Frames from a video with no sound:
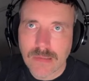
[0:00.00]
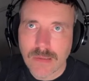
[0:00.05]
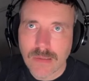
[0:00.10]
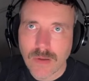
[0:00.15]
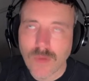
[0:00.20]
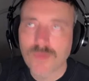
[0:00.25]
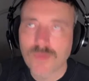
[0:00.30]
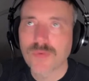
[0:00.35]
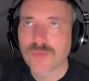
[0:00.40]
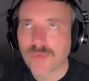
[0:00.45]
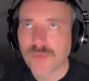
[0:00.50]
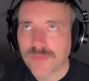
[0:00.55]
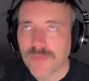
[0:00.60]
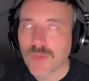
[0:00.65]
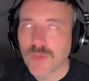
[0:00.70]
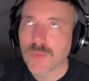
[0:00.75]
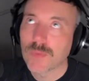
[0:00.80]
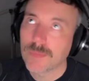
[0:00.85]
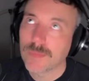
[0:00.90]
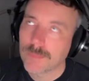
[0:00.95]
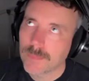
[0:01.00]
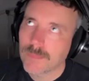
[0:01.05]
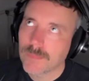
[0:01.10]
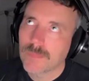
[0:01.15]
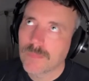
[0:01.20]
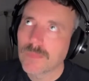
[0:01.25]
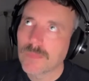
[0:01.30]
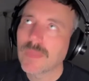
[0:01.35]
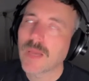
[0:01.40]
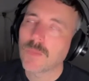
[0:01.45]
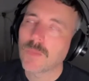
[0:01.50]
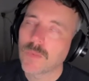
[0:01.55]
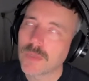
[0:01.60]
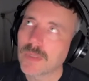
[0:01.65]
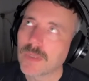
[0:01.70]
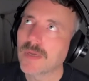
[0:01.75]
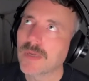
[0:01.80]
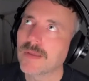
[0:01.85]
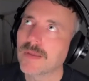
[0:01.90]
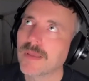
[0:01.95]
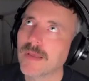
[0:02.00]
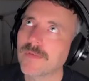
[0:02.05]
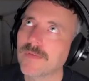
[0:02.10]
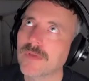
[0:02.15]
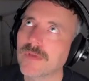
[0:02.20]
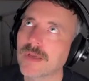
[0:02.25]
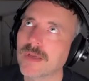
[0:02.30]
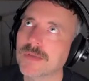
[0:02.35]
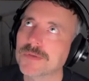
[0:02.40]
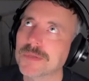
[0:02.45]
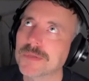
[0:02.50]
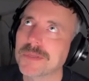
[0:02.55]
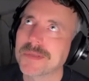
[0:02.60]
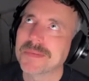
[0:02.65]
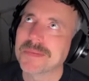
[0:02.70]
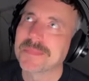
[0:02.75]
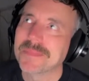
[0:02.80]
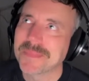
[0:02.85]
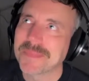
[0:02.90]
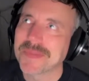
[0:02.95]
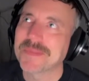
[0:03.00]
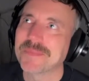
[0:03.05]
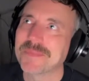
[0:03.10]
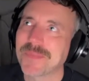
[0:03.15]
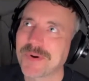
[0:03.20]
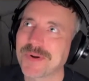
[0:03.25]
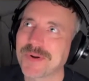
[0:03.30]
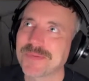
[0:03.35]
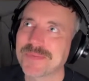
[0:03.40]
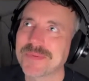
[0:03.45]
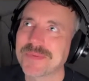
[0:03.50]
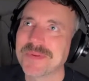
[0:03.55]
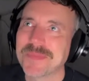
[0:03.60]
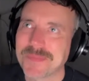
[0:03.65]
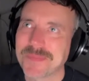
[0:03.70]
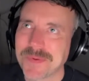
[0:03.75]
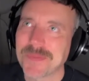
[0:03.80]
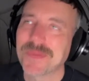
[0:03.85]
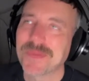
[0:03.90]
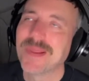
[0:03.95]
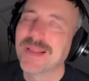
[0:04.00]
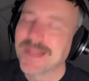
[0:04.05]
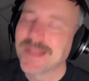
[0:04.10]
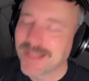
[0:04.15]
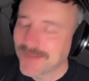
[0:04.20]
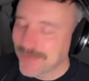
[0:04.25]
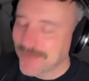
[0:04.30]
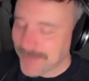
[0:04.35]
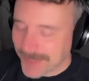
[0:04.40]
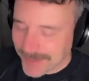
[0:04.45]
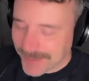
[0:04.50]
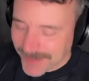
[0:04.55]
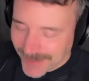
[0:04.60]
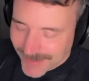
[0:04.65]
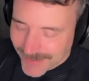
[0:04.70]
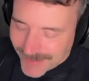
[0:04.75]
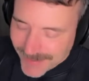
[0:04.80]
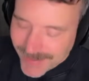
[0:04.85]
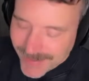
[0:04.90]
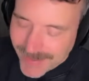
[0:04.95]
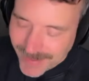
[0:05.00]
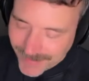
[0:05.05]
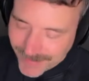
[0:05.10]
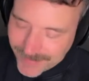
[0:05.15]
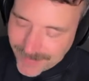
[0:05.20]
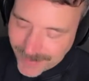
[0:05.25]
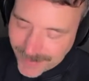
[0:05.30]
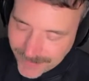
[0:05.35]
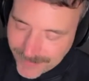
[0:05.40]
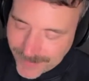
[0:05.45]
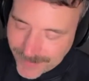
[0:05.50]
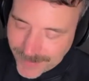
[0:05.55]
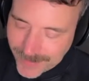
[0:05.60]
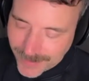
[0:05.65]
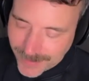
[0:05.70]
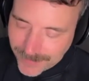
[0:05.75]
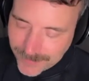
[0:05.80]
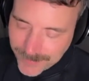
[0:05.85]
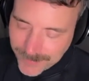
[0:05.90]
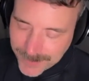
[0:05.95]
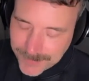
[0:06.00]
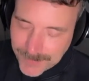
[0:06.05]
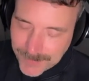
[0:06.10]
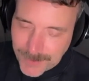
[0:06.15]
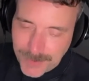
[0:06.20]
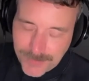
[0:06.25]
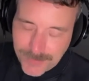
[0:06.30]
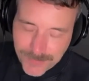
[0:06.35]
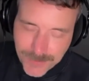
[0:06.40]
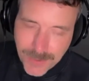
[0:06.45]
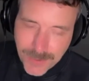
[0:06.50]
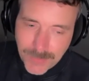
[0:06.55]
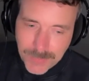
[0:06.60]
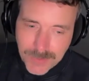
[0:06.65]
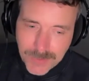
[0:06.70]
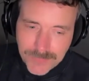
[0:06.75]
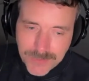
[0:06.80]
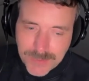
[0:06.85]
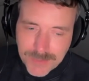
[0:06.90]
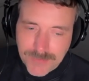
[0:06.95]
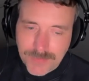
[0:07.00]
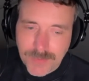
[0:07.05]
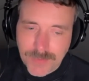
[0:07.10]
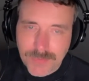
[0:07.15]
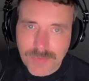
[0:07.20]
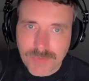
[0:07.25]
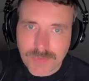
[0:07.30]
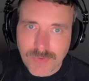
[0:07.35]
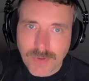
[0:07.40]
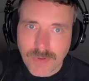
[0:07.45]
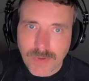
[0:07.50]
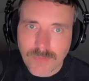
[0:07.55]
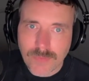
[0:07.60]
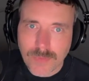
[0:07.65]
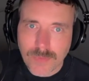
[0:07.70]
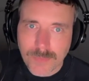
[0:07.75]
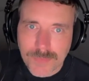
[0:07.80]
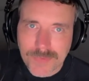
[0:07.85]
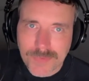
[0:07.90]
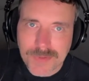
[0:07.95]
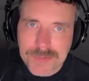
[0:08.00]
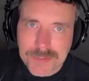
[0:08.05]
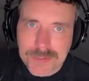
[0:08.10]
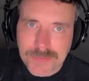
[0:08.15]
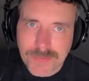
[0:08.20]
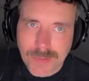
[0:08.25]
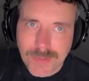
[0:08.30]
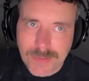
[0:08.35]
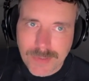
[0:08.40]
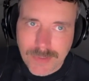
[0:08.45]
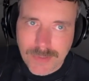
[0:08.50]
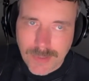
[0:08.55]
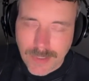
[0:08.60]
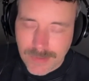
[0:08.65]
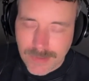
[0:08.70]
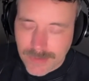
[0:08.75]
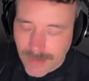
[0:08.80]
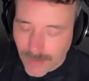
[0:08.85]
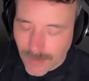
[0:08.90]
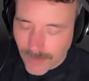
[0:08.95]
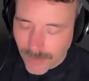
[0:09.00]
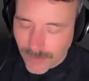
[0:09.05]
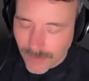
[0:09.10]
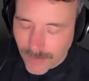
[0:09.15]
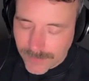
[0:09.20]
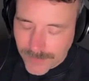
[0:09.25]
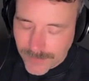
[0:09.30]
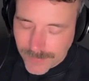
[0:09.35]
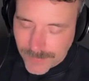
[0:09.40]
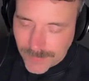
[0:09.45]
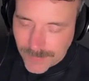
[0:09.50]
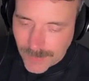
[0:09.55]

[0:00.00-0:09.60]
also reviewed. Yeah, well, I have actually been part of. Never mind. I've been part of a couple of interviews for positions at our office,